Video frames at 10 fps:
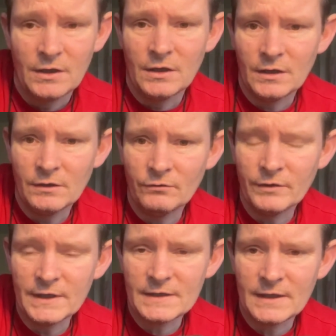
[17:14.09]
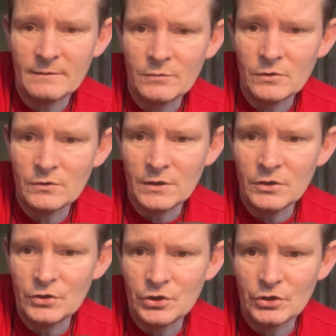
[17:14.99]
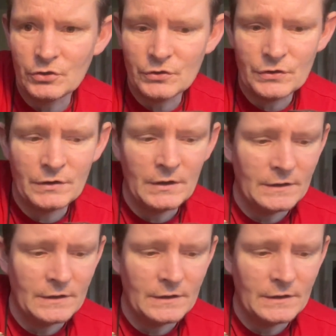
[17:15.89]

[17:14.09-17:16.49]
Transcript: reassembled, new shoes.